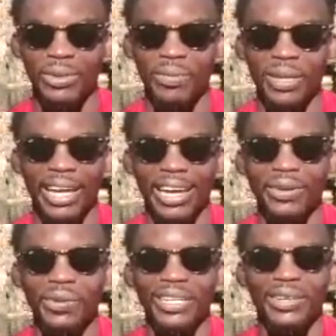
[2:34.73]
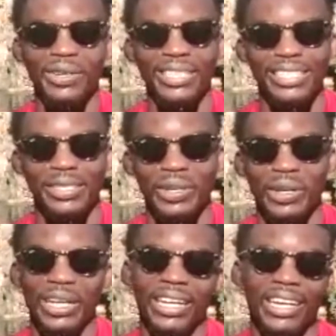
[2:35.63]
I'm like, I don't want to go in the store
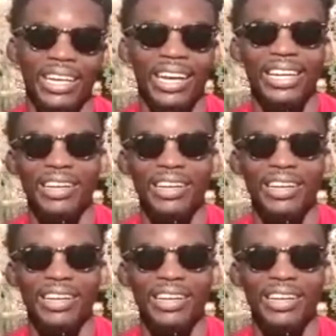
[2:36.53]
and